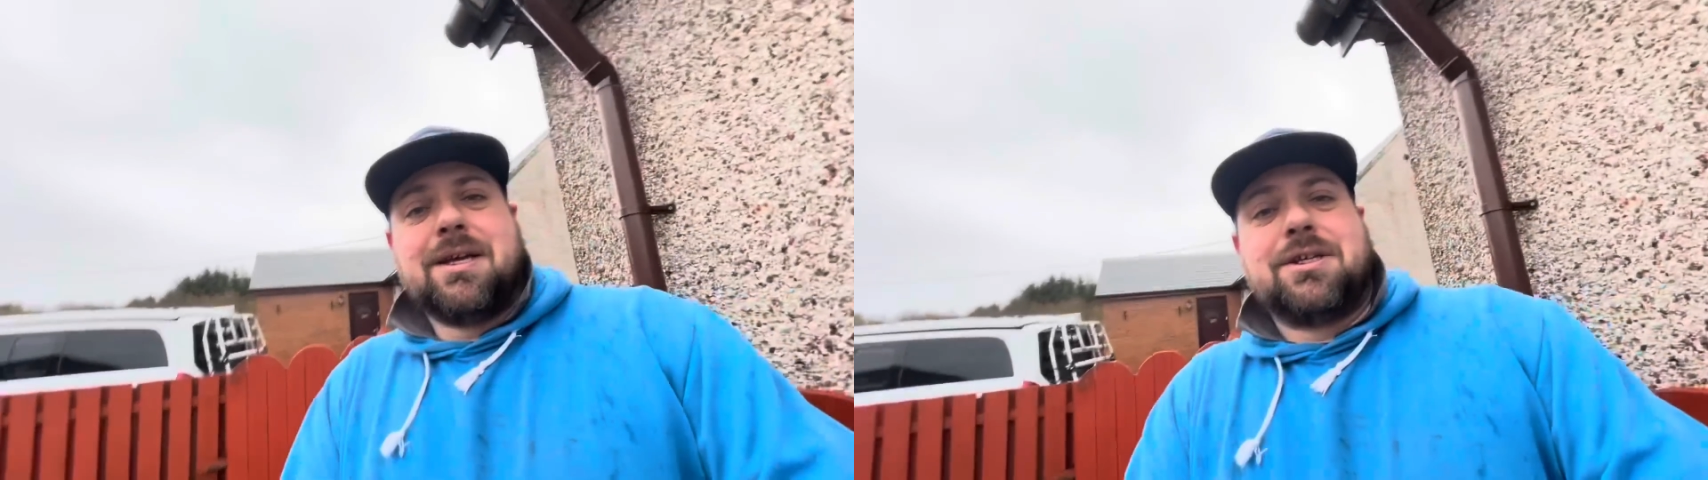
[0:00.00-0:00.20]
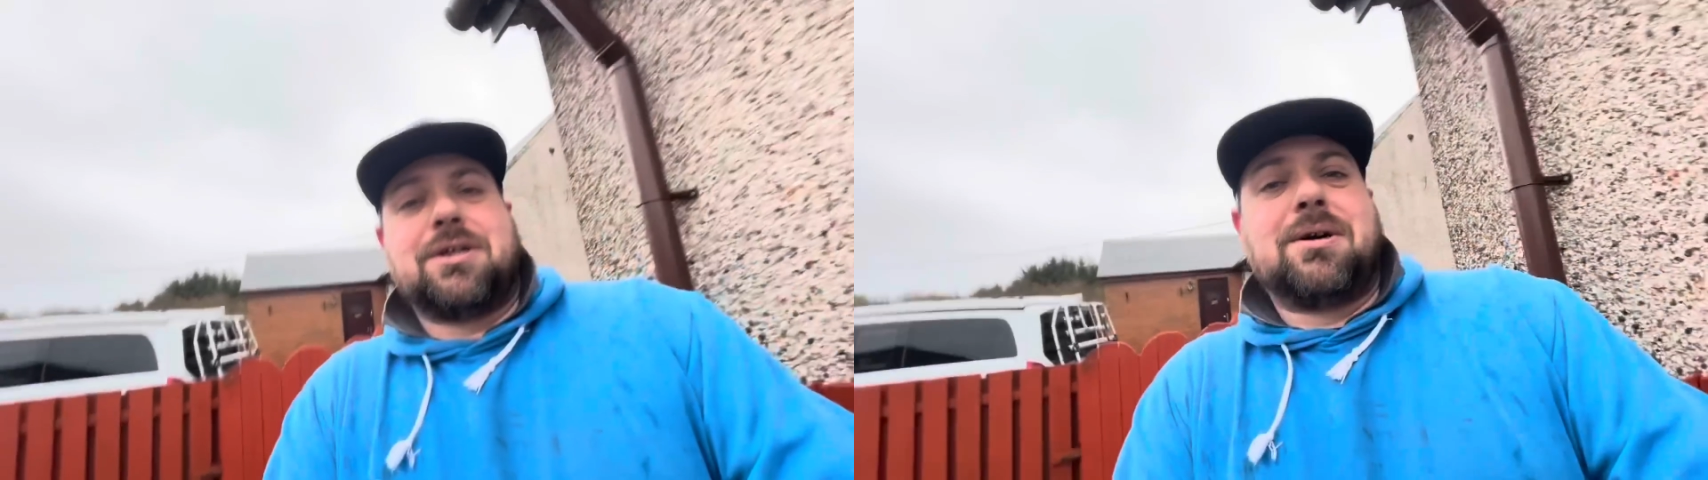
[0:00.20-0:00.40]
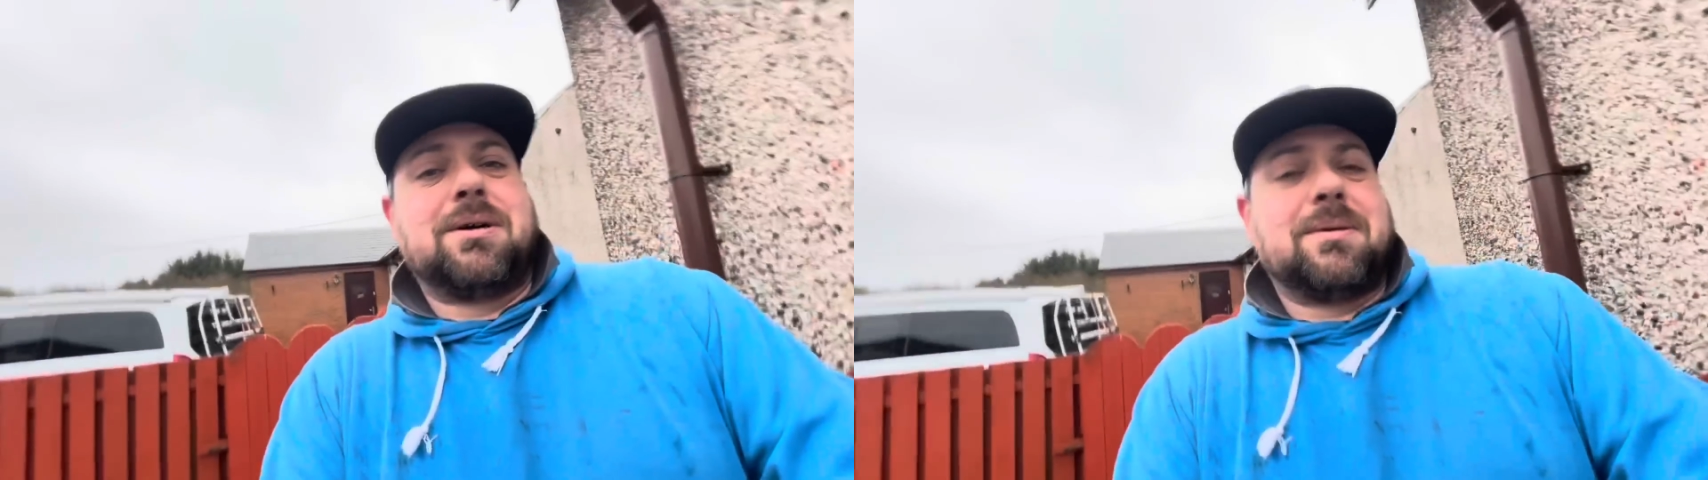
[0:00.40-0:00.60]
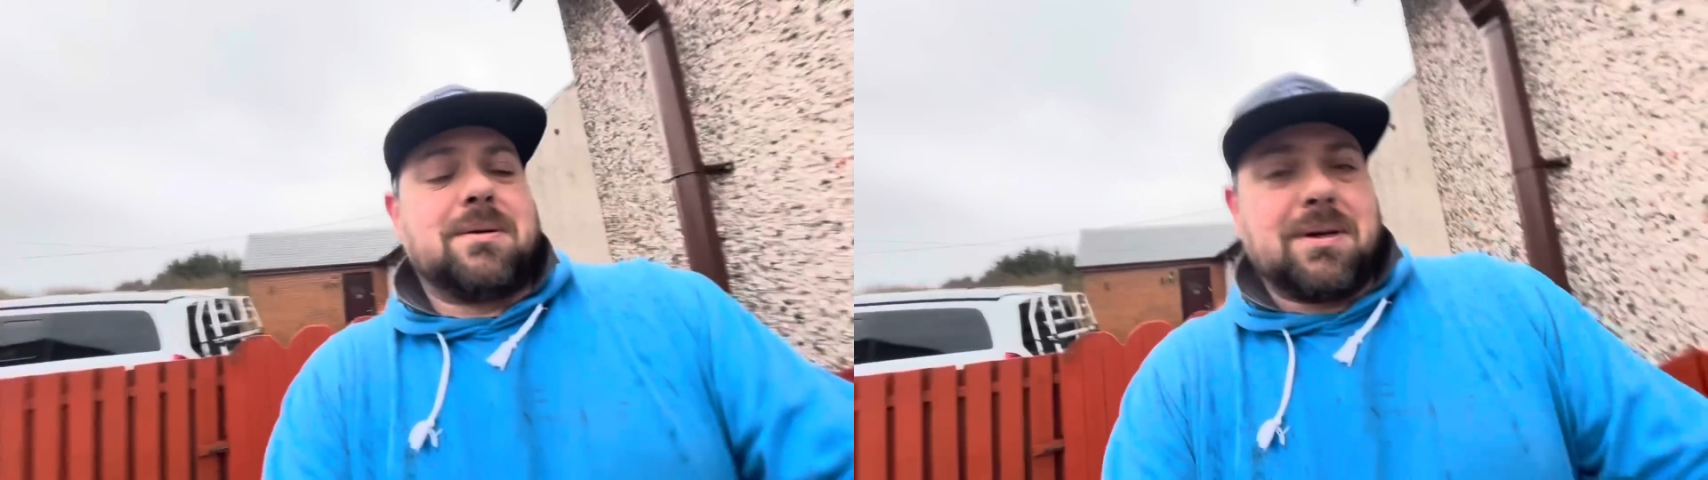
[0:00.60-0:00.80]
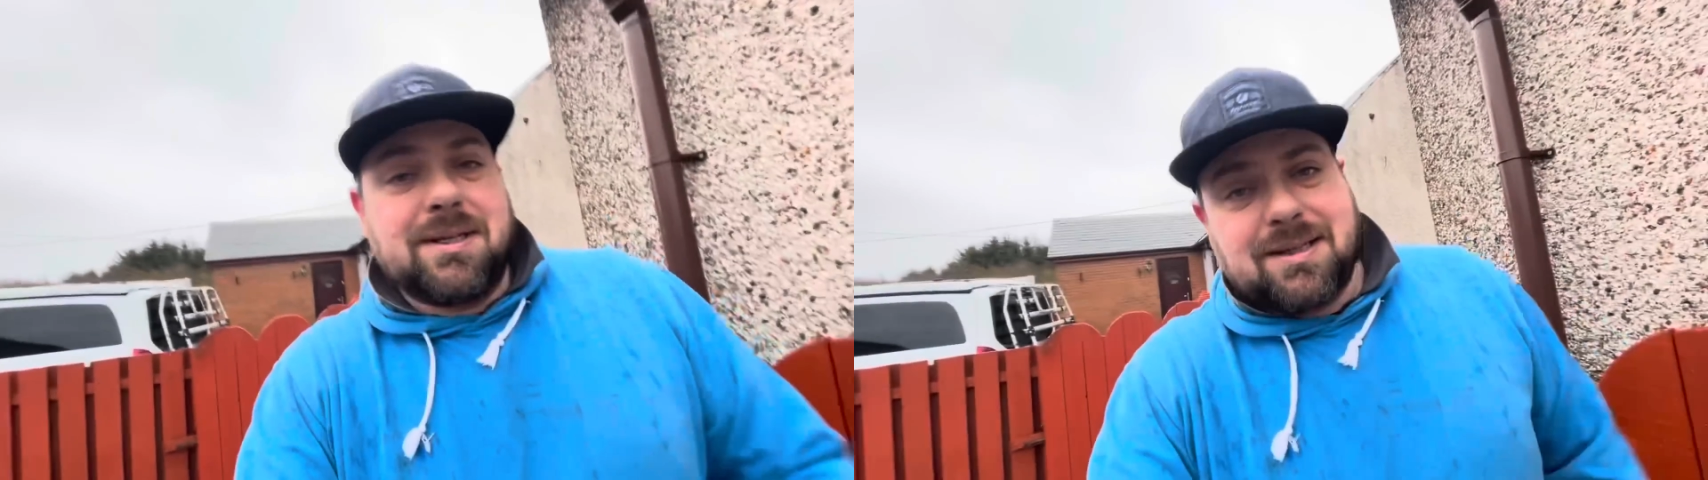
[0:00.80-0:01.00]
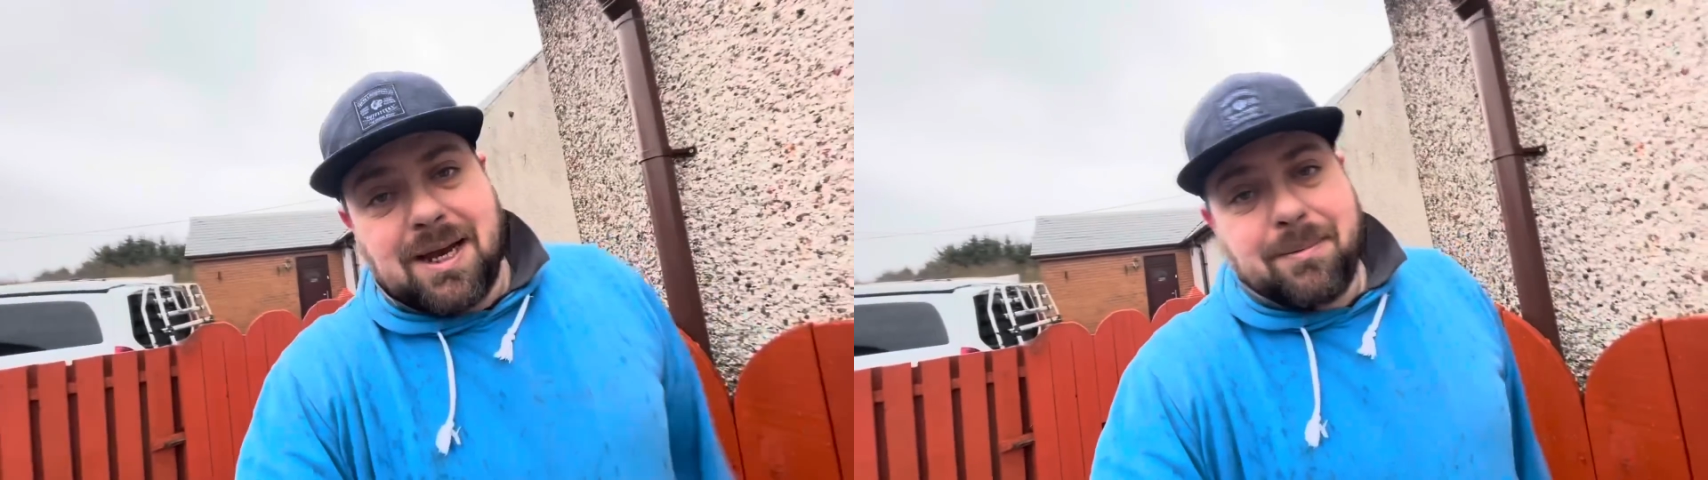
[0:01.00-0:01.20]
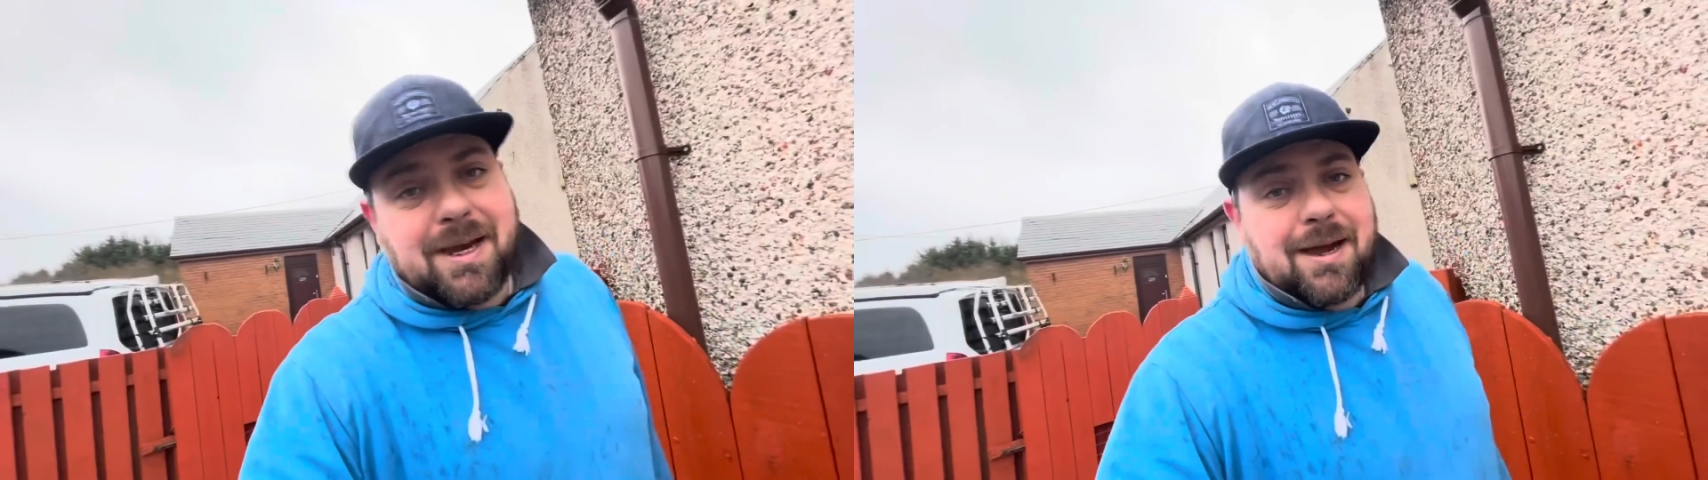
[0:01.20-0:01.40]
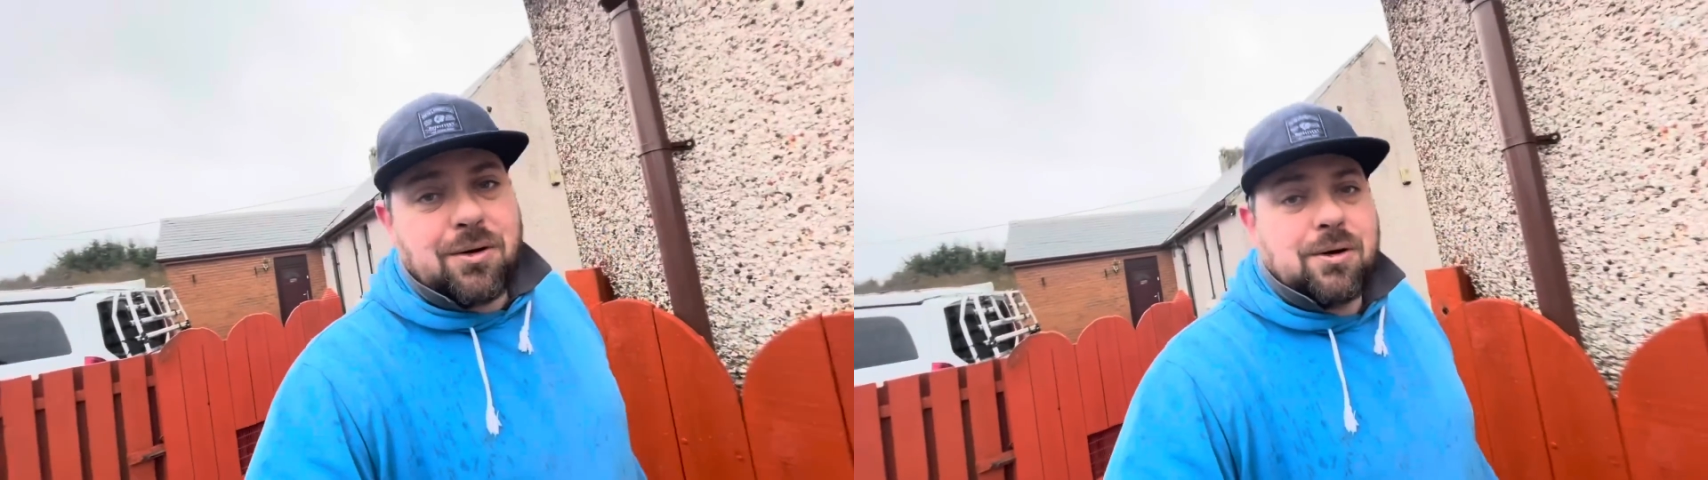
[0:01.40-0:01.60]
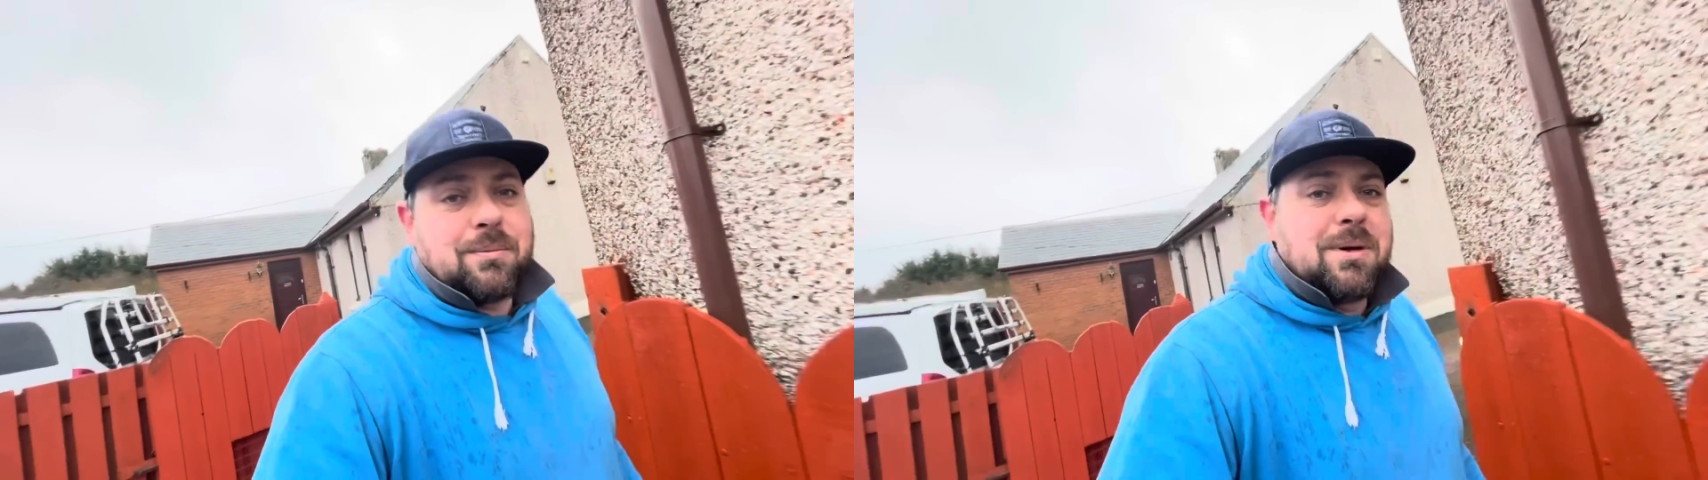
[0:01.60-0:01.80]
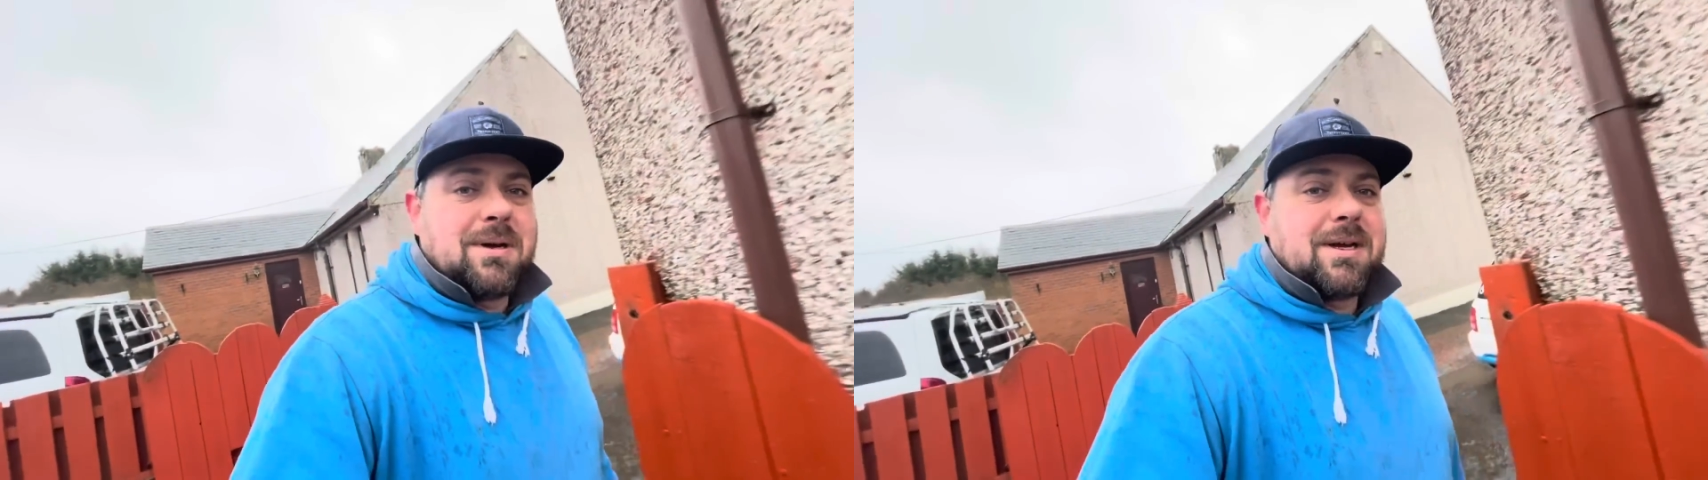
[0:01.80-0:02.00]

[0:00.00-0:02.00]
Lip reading: So time to get home,